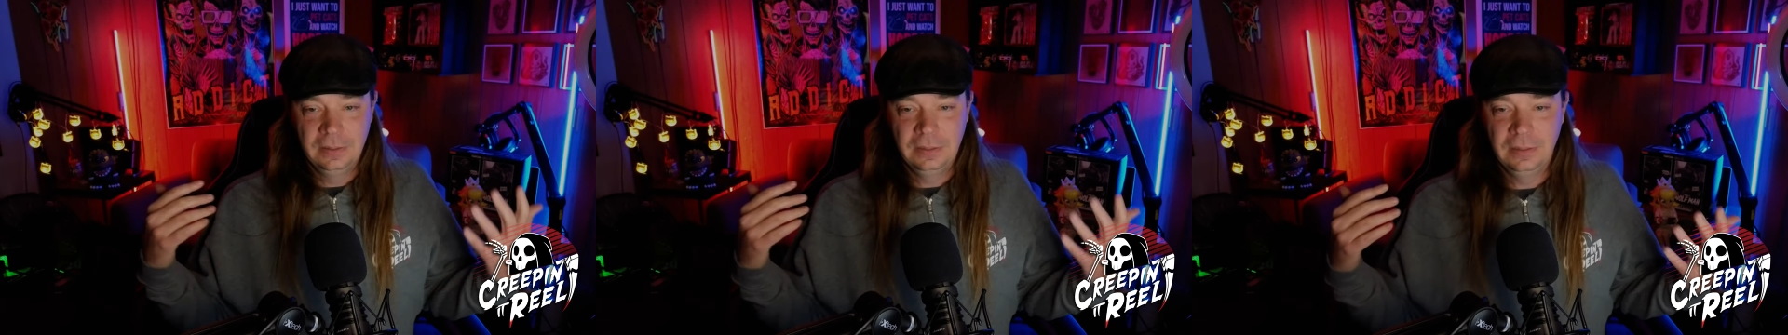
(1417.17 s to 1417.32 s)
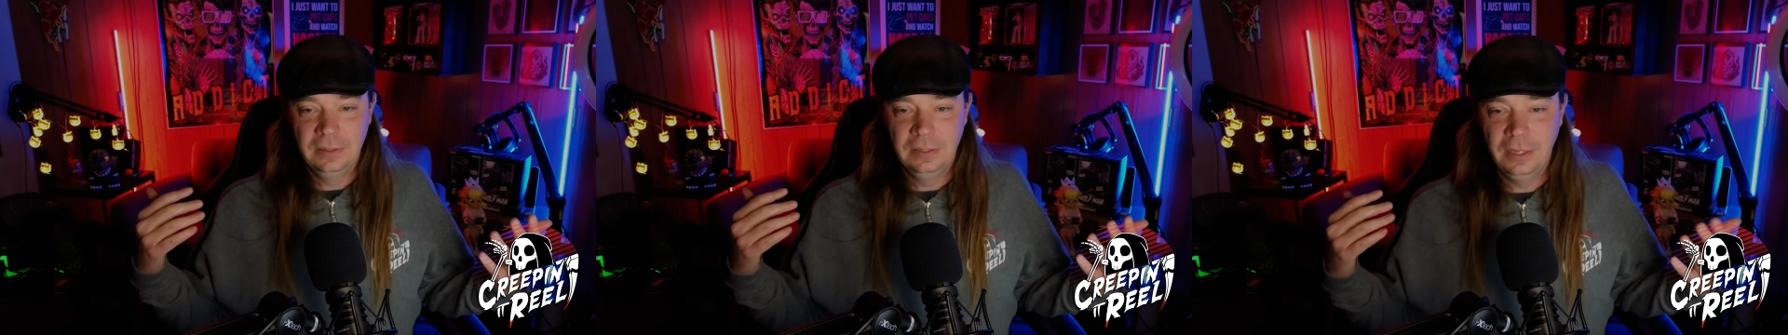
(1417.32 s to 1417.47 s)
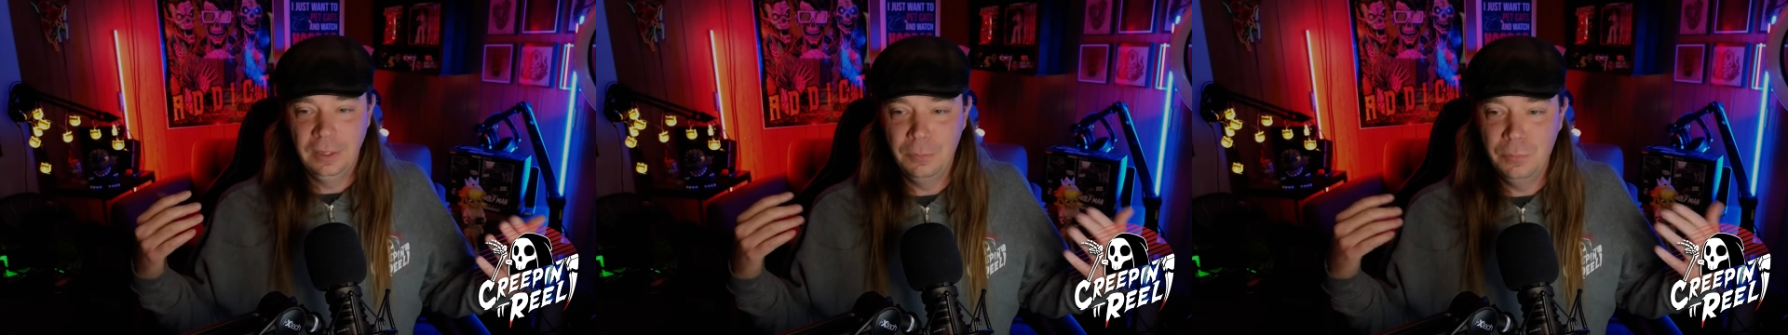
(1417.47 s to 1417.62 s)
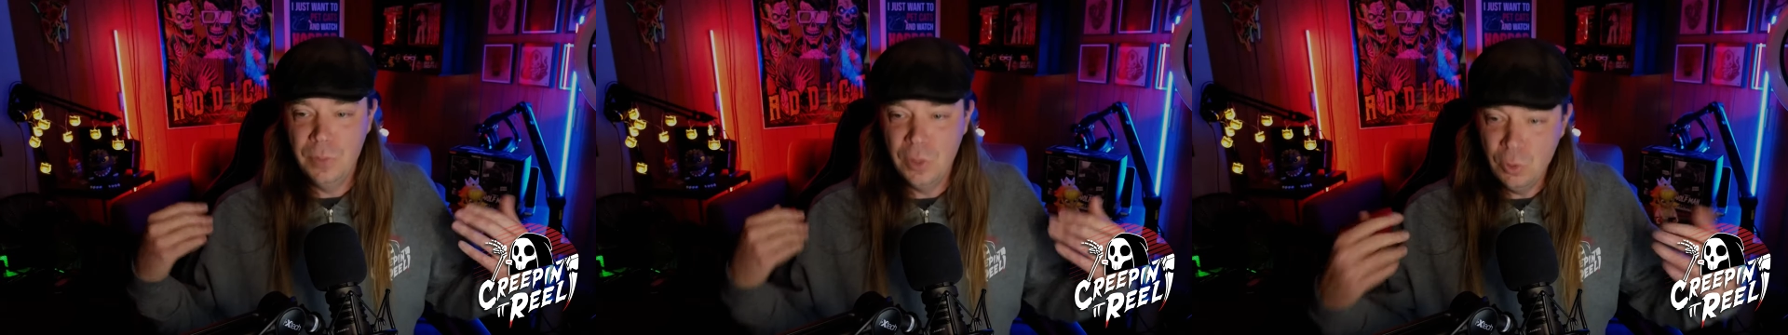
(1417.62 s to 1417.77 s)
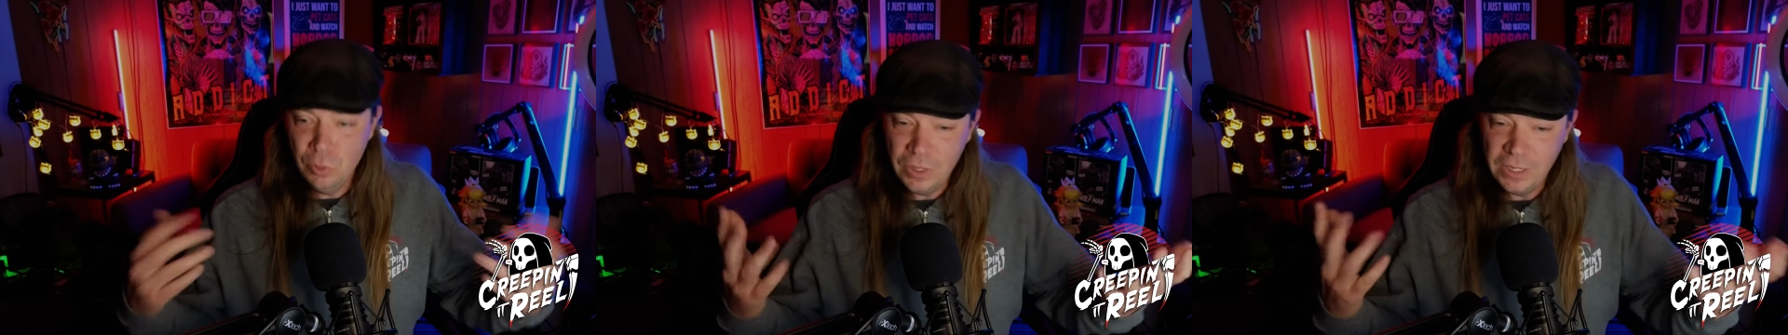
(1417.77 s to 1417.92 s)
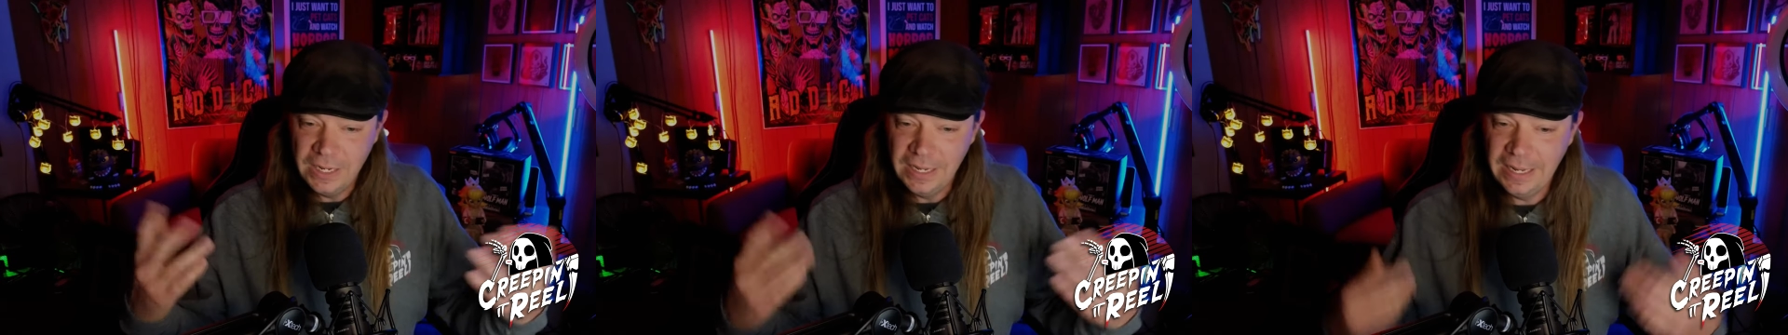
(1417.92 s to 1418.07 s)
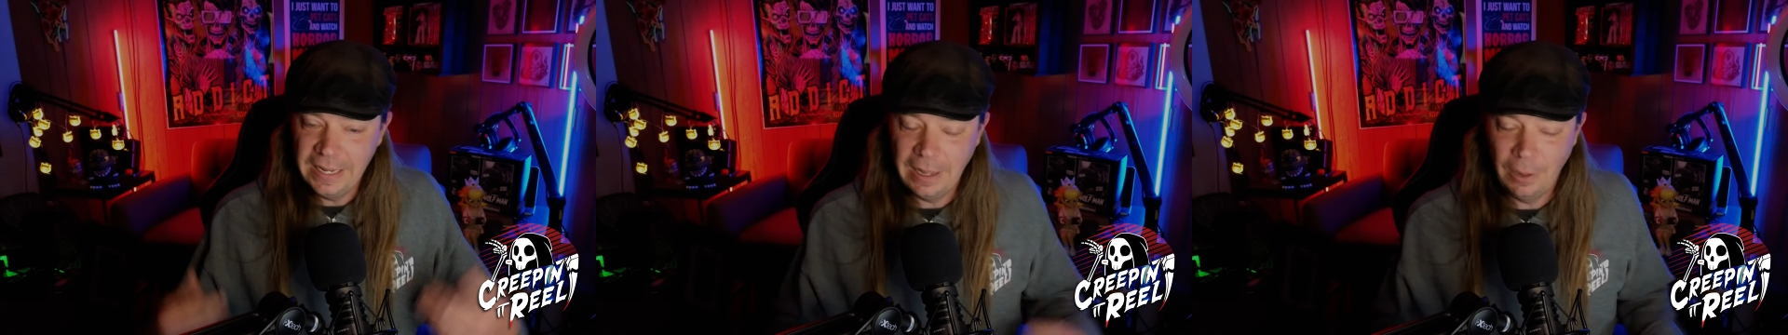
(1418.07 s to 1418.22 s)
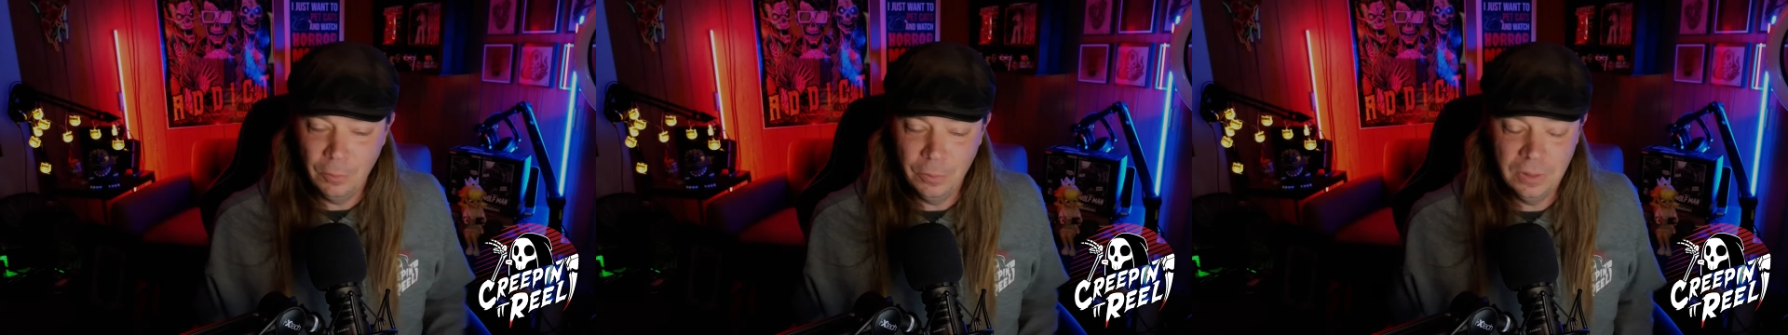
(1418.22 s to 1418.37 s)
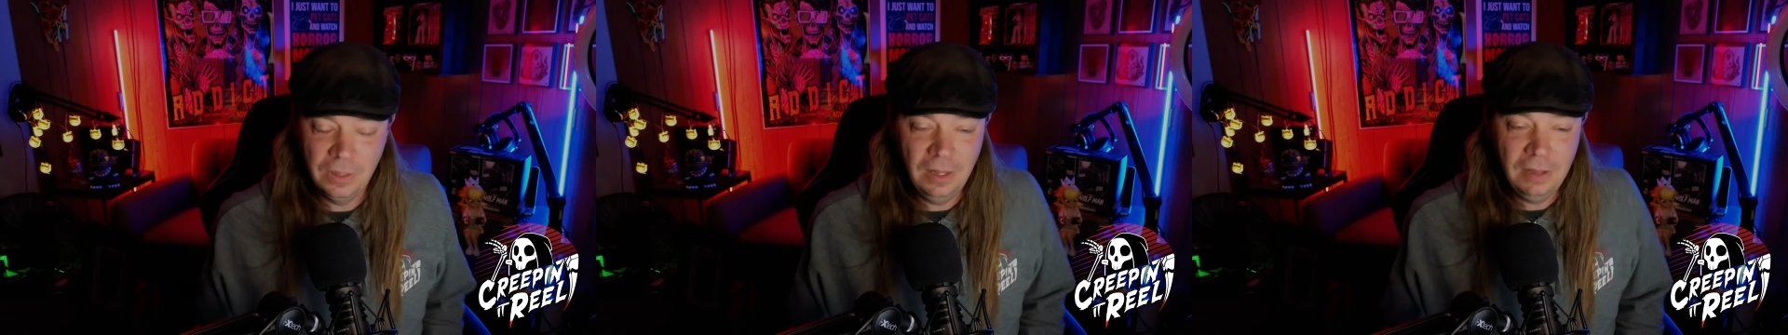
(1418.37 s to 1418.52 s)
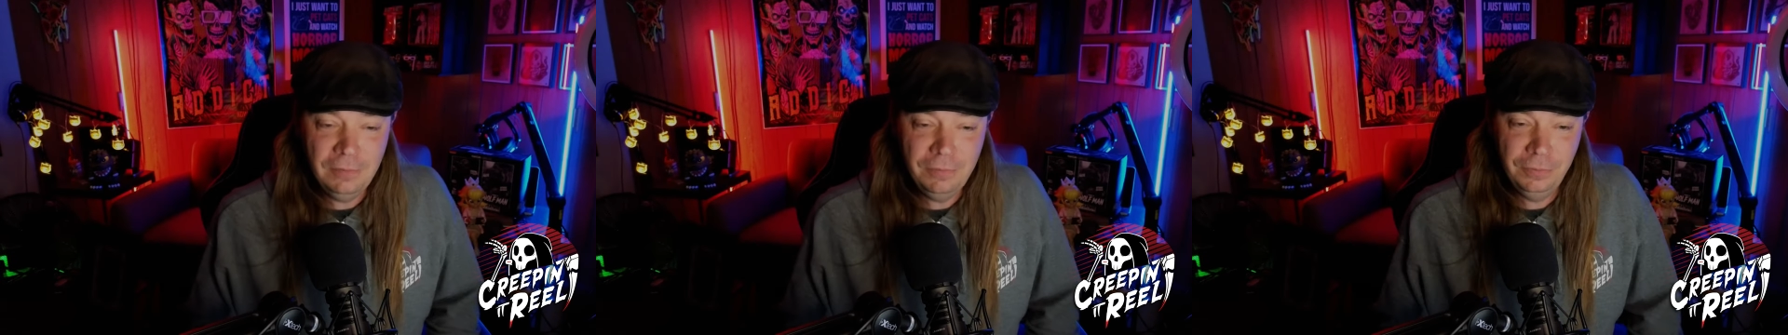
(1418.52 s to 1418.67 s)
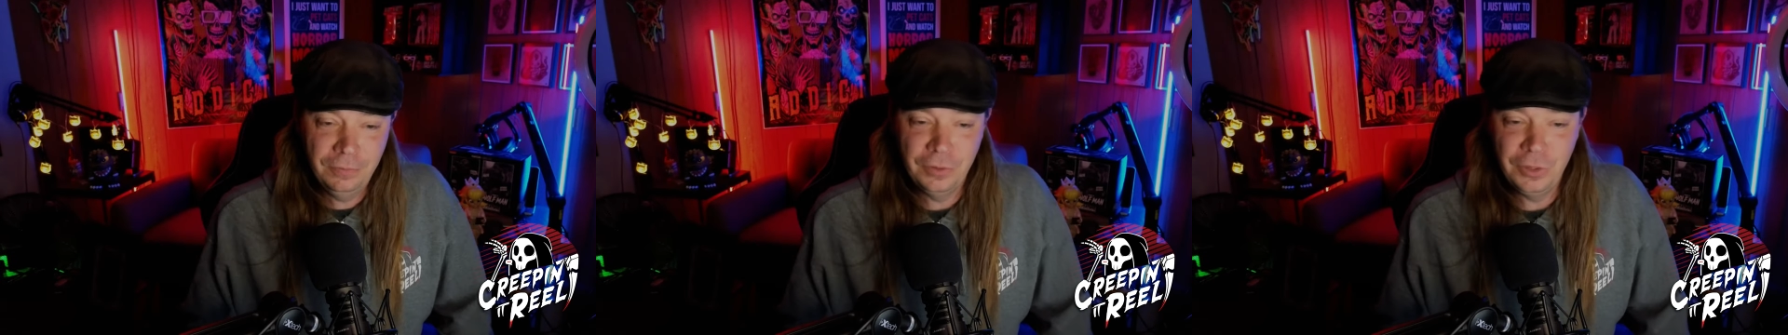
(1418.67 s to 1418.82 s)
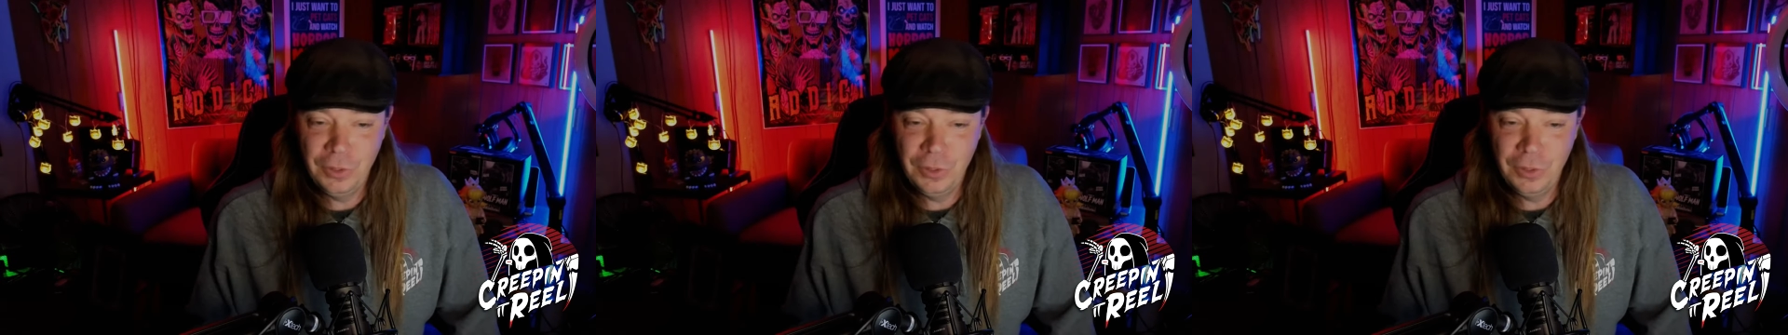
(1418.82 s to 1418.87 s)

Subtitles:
community. I would love for